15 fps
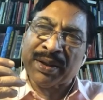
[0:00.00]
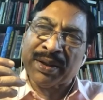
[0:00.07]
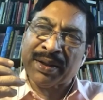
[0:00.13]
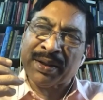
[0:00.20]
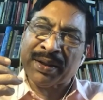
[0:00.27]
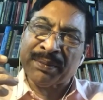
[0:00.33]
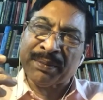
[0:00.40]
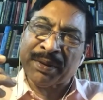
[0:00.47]

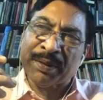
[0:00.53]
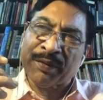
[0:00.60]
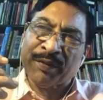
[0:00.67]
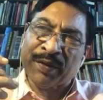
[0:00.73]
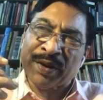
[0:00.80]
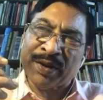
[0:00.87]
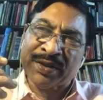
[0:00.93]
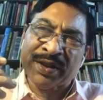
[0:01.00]
Uh,
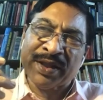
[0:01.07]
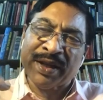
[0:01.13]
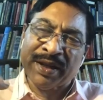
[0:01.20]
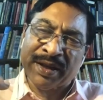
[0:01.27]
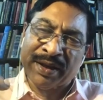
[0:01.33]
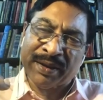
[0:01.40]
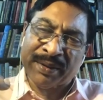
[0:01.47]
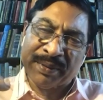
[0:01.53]
once
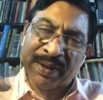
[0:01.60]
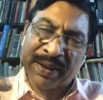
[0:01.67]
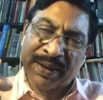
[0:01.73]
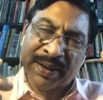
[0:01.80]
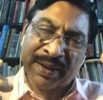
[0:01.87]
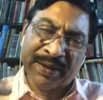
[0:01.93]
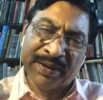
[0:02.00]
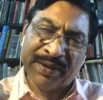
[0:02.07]
they are
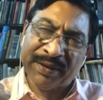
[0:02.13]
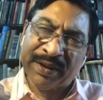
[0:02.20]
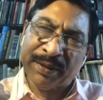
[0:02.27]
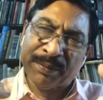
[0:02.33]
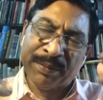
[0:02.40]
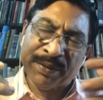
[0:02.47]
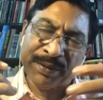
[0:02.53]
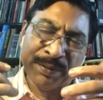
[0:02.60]
dead,
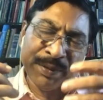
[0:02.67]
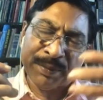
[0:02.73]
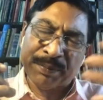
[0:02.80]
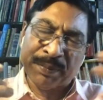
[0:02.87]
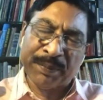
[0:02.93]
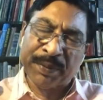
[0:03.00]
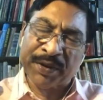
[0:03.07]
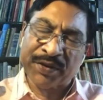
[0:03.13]
the
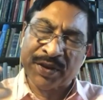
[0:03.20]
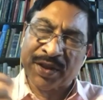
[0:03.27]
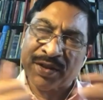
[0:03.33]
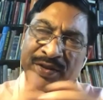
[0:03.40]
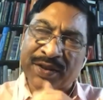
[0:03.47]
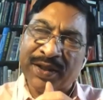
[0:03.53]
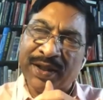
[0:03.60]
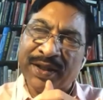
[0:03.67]
person
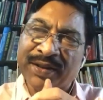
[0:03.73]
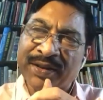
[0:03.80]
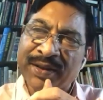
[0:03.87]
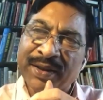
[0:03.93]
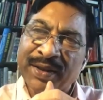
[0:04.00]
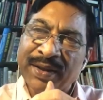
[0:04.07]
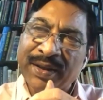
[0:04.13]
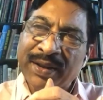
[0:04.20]
is dead,
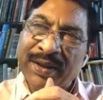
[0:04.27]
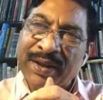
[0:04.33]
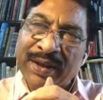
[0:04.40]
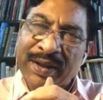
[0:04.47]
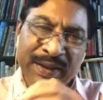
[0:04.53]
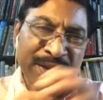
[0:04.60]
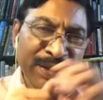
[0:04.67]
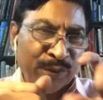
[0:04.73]

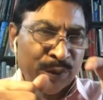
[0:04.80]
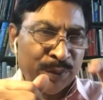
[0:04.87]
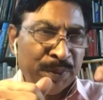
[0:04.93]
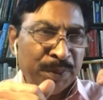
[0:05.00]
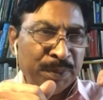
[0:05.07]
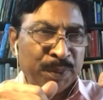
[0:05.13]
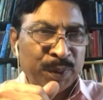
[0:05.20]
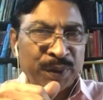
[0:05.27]
they would
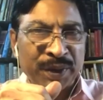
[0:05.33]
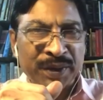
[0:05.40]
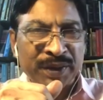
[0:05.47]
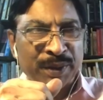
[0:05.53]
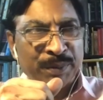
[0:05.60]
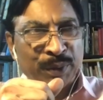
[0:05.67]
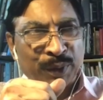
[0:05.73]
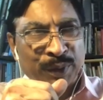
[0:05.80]
be putting
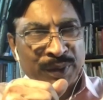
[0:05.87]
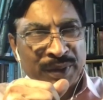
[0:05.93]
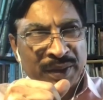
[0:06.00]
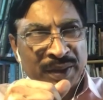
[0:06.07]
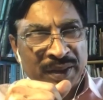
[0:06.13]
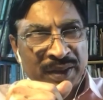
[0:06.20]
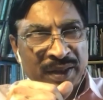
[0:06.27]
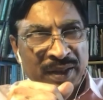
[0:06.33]
the
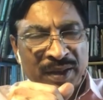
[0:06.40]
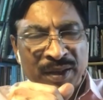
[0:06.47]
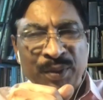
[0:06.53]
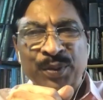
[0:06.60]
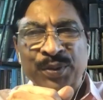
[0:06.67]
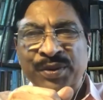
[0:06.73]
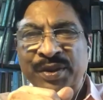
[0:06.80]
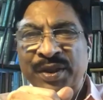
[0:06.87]
body
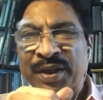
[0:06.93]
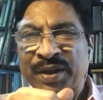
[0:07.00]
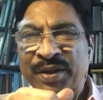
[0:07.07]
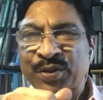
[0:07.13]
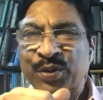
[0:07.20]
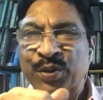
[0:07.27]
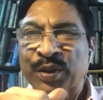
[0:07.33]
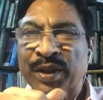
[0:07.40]
outside
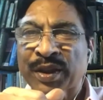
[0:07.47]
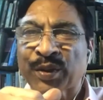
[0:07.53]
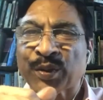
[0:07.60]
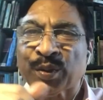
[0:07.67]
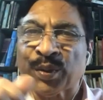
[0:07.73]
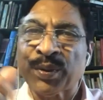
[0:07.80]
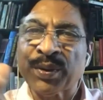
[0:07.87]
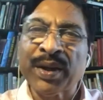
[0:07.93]
so that,
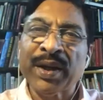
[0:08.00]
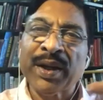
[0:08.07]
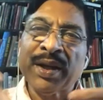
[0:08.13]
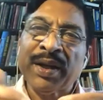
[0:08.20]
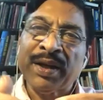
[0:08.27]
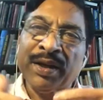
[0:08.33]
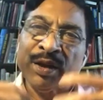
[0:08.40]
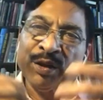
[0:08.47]
you know,
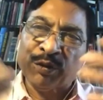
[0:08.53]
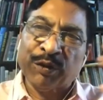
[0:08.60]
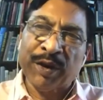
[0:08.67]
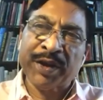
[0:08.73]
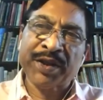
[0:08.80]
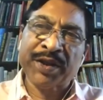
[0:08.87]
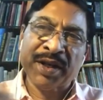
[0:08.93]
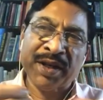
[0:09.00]
his
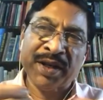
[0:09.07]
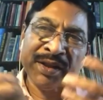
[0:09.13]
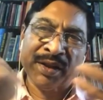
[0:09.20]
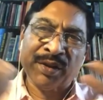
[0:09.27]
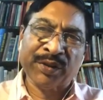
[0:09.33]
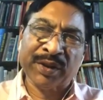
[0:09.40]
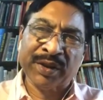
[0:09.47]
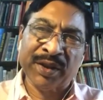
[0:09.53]
flesh and
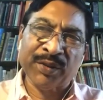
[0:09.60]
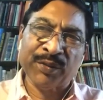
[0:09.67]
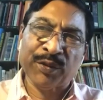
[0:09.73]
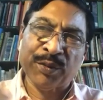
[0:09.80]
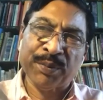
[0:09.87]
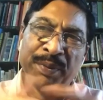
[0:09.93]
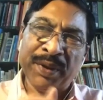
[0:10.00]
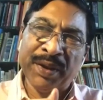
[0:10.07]
other thing
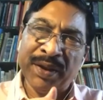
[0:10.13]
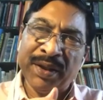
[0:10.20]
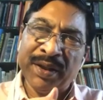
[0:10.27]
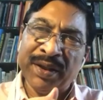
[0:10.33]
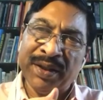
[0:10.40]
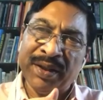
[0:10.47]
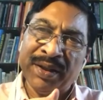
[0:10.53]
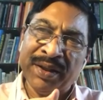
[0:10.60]
would be
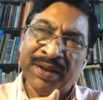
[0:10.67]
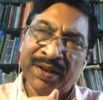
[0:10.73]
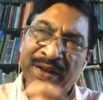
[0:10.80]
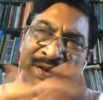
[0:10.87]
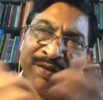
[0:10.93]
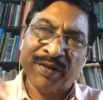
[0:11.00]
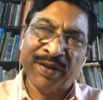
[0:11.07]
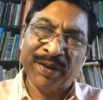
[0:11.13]

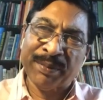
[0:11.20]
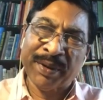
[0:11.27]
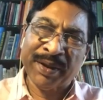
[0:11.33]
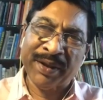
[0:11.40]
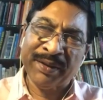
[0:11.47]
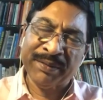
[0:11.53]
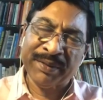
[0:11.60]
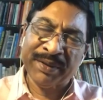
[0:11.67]
eaten away by
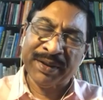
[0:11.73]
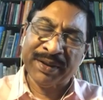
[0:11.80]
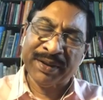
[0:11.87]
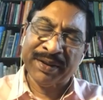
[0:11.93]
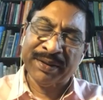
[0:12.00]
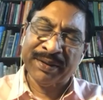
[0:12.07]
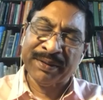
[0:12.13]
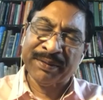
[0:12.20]

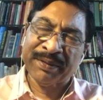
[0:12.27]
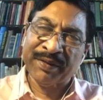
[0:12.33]
uh,